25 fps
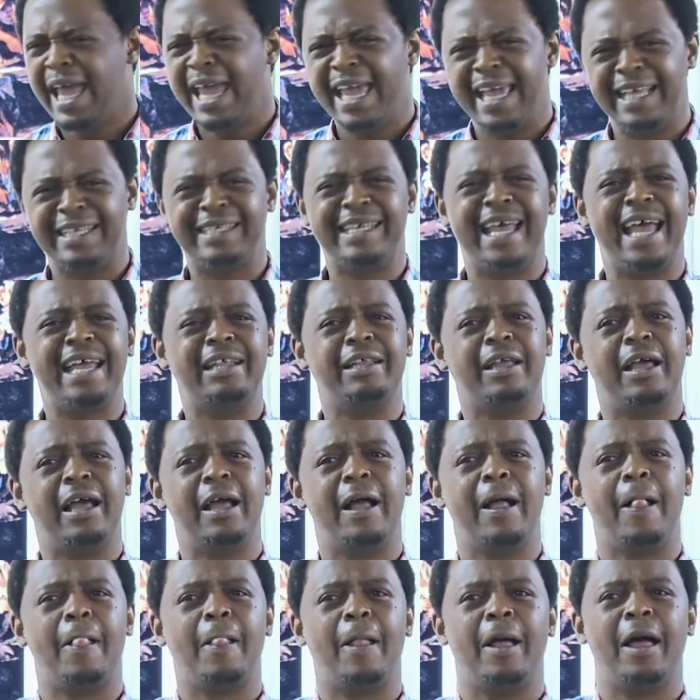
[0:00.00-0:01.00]
He said,
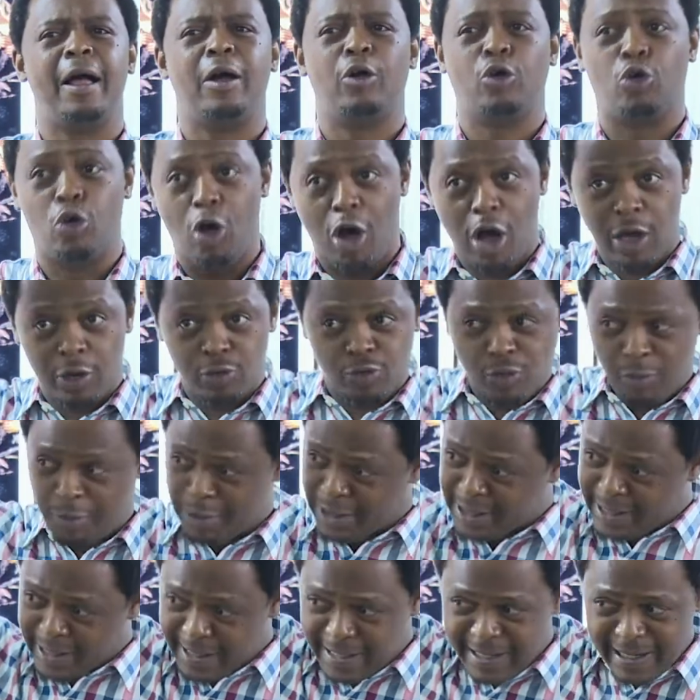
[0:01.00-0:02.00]
God will be
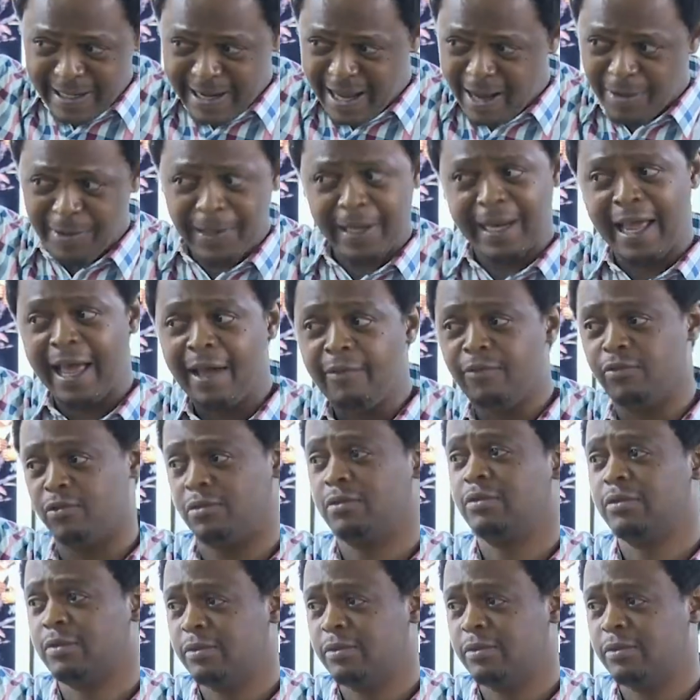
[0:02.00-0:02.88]
sitting down in heaven.